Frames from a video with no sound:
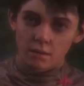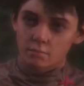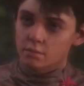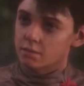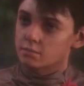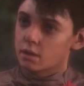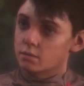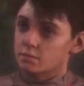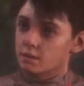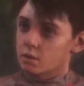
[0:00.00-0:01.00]
complex
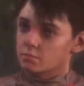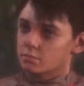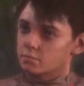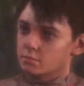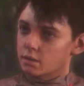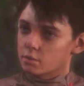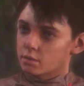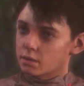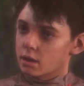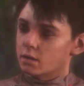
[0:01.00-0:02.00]
elixir that
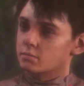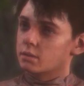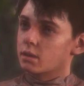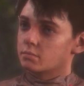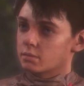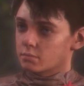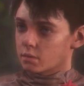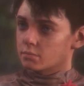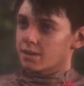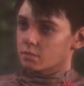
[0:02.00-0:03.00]
would allow him time to
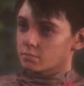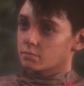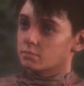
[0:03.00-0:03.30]
prepare.